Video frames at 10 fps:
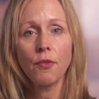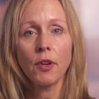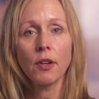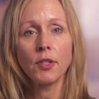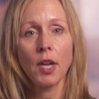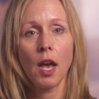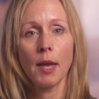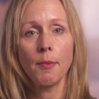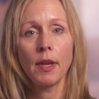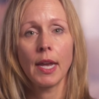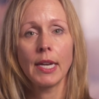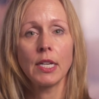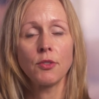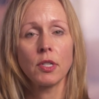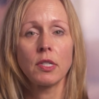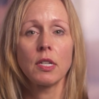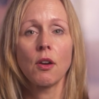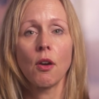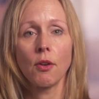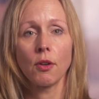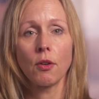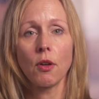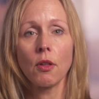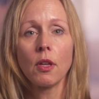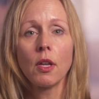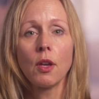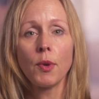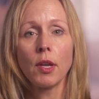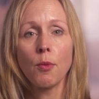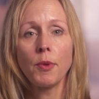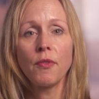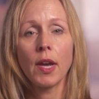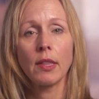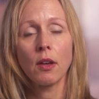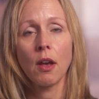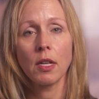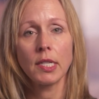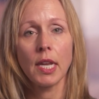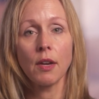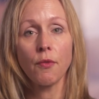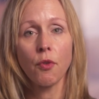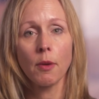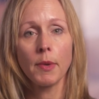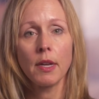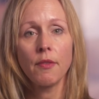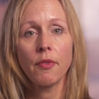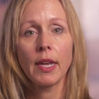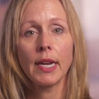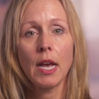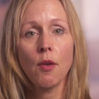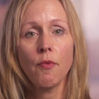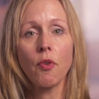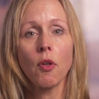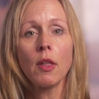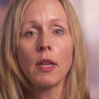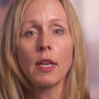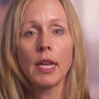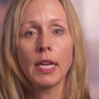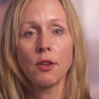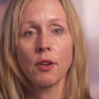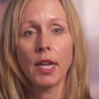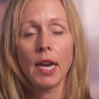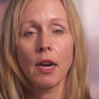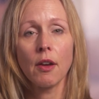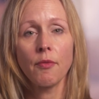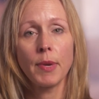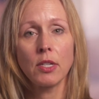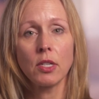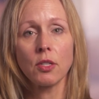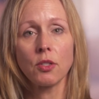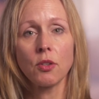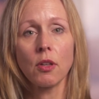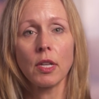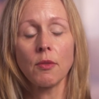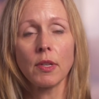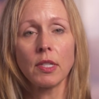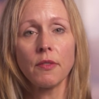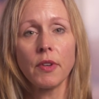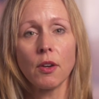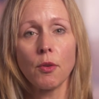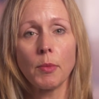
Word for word: you for your time and interest in our article. We hope you find the content informative and helpful in your care of patients struggling with severe